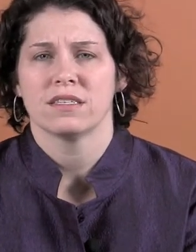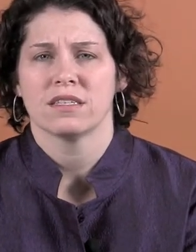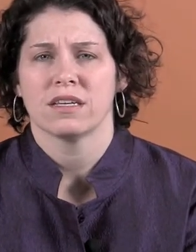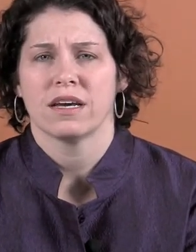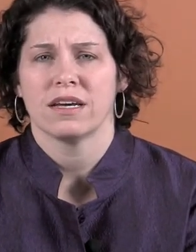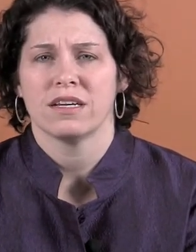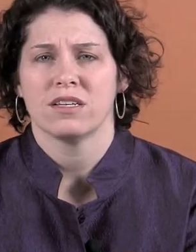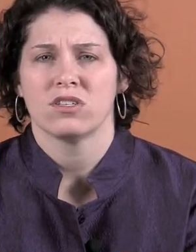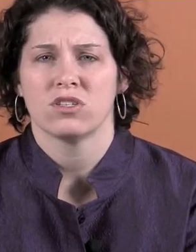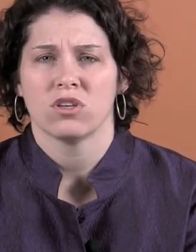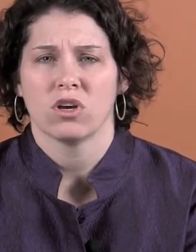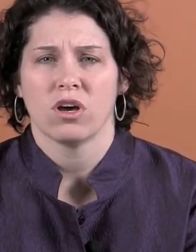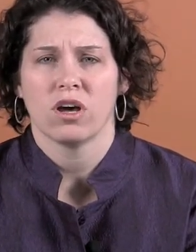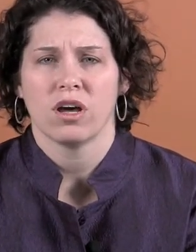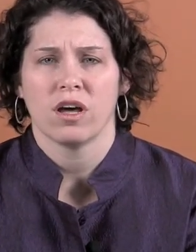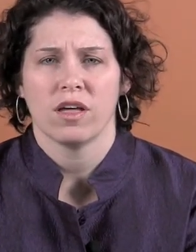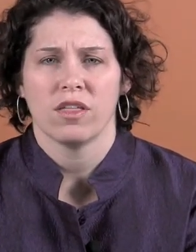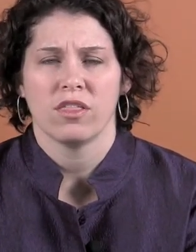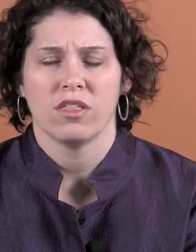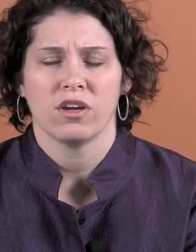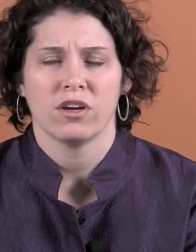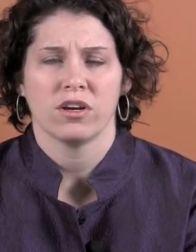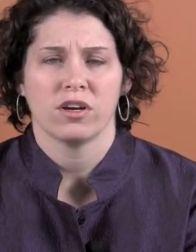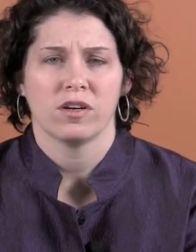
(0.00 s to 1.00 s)
I
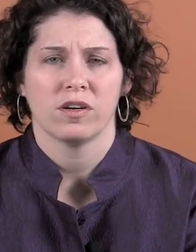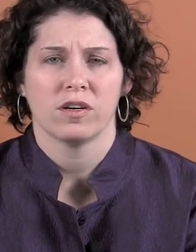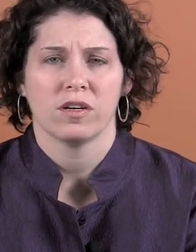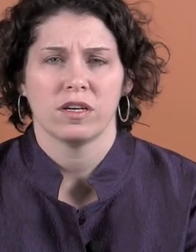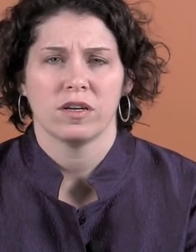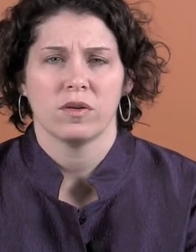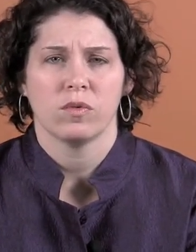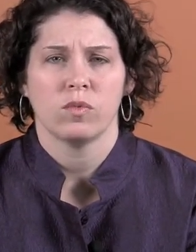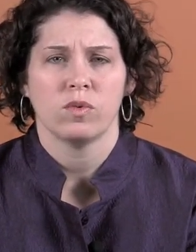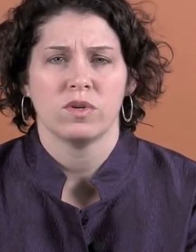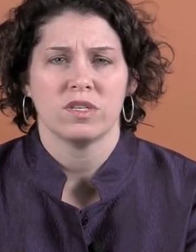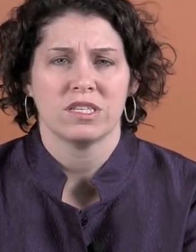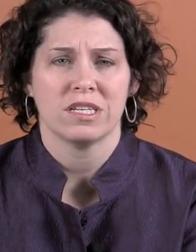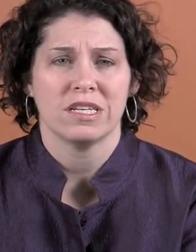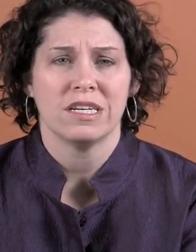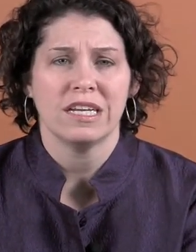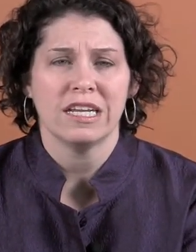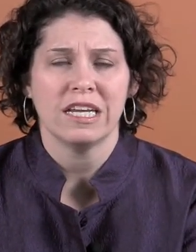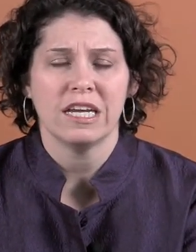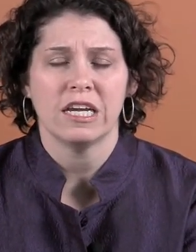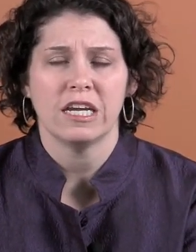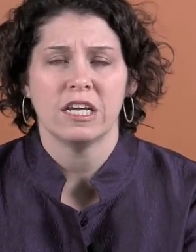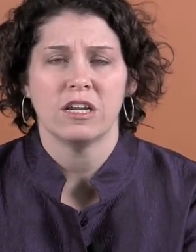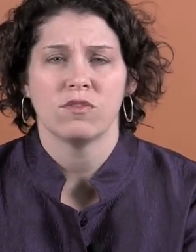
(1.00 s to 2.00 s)
saw there was a
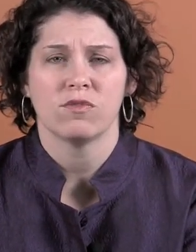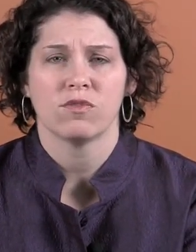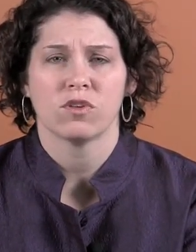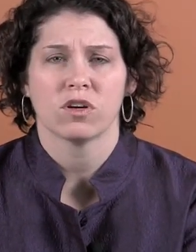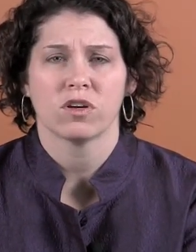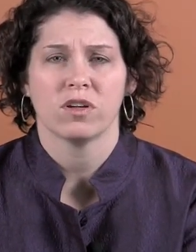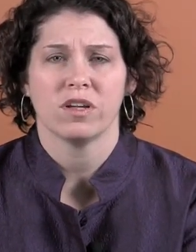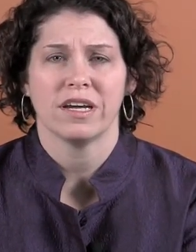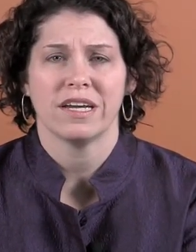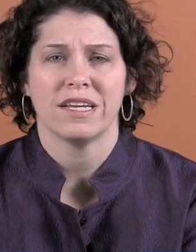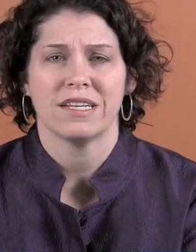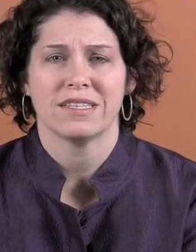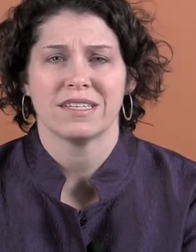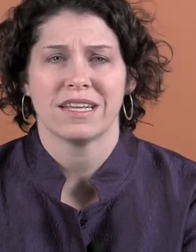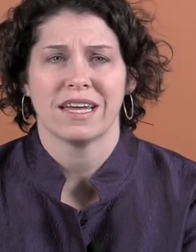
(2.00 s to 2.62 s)
need for clients